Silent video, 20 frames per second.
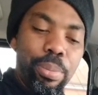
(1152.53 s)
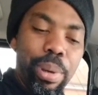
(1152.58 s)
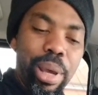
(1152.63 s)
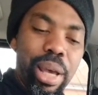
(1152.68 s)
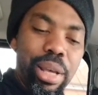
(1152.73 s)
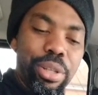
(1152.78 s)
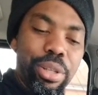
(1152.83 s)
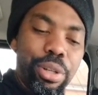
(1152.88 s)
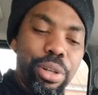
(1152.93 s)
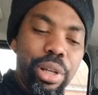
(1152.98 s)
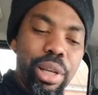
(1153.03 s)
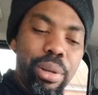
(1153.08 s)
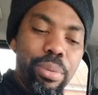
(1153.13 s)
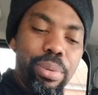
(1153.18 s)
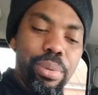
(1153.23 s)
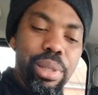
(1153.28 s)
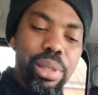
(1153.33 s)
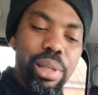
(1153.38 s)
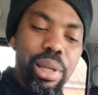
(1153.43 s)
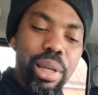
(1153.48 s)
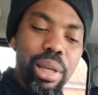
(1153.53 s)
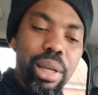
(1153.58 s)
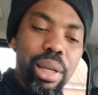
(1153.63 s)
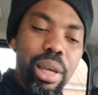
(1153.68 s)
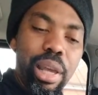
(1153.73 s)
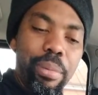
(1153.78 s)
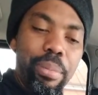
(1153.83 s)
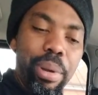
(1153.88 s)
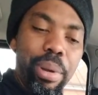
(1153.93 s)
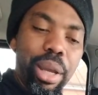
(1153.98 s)
pastor, and he was like a
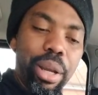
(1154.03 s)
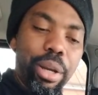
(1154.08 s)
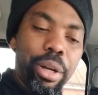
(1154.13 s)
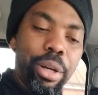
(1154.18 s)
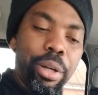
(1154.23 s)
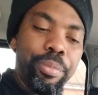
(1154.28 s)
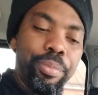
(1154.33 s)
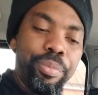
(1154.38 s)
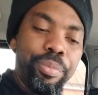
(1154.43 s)
headbanger.